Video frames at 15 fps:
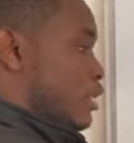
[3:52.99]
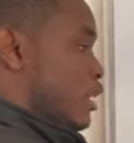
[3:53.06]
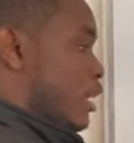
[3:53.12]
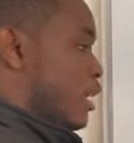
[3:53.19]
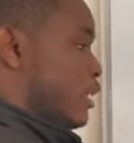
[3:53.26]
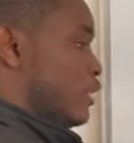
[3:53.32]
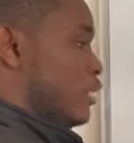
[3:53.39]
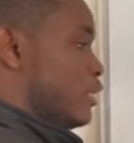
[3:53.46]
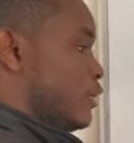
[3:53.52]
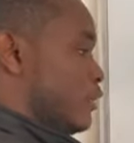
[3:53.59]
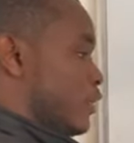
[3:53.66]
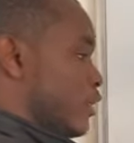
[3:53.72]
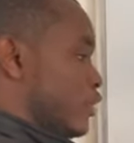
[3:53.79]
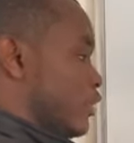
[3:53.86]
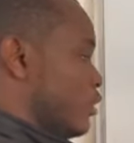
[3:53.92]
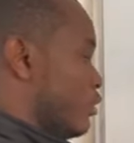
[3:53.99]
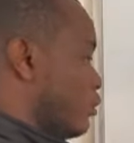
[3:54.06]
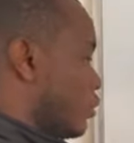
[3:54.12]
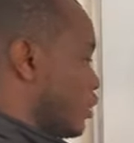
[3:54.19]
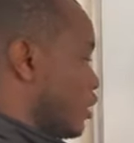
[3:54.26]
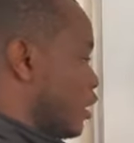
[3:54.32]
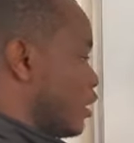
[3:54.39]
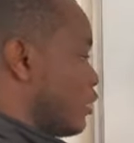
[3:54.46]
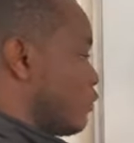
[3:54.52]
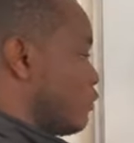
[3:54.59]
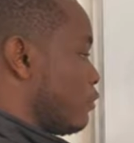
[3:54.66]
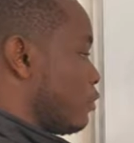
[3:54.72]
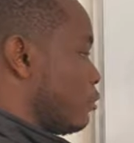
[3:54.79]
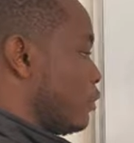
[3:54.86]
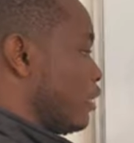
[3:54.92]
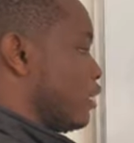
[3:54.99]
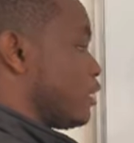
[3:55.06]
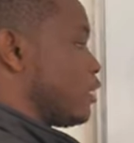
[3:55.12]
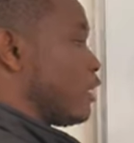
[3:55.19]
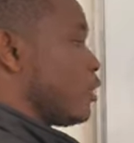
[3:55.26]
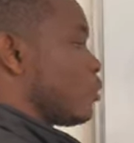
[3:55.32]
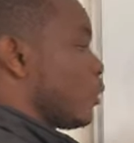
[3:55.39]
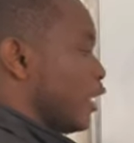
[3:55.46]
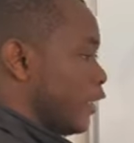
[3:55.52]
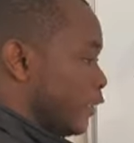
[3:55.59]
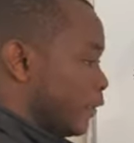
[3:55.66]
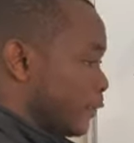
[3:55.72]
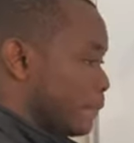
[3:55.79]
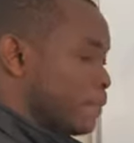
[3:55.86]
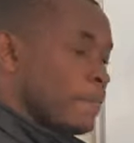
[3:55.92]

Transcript: and this function was taken from this equality.